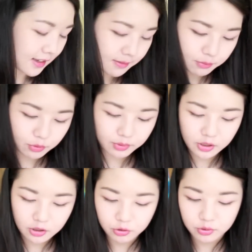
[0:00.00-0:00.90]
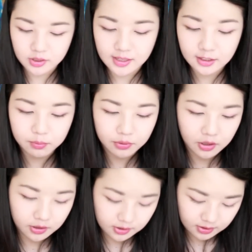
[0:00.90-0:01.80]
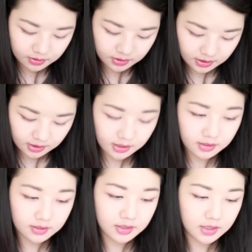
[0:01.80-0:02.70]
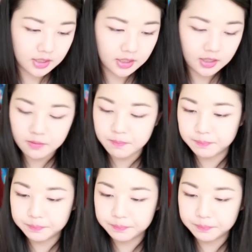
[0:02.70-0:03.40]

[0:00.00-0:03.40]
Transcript: Moving on to the next product. It is the